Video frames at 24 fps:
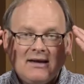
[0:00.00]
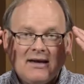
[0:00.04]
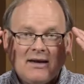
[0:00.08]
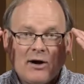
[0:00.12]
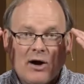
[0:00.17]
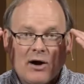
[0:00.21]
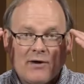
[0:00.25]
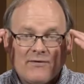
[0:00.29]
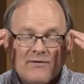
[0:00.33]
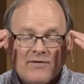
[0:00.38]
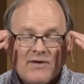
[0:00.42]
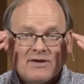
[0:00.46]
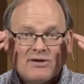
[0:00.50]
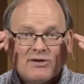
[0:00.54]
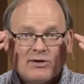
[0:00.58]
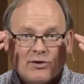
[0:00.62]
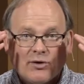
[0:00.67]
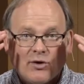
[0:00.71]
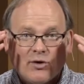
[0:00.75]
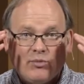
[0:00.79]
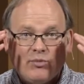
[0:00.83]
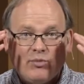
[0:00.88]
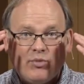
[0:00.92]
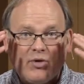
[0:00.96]
in our
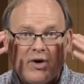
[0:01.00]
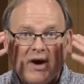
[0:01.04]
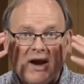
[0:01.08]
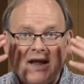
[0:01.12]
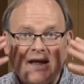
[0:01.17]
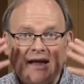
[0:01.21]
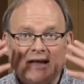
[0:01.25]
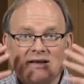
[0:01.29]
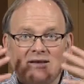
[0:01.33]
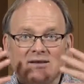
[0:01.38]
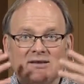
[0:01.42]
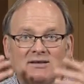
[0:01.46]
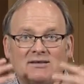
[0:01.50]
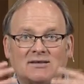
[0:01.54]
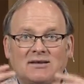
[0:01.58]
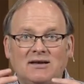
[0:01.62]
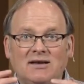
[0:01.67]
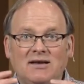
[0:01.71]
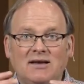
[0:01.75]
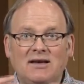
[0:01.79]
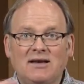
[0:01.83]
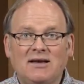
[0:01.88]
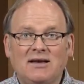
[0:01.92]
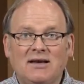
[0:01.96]
physical brains,
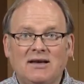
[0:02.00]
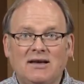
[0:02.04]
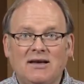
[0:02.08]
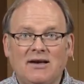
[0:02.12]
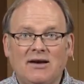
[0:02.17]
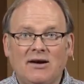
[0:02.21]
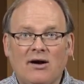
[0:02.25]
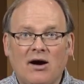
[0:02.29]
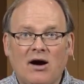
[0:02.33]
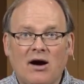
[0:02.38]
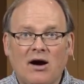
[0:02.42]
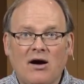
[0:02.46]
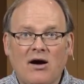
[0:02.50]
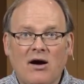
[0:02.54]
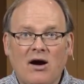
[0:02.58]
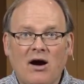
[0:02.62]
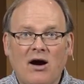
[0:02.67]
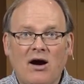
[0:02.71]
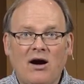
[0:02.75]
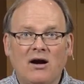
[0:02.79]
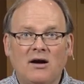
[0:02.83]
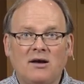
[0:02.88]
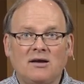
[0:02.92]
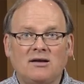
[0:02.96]
in our
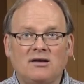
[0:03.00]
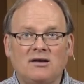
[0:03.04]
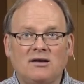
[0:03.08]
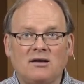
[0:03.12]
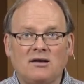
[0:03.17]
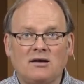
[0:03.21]
heart,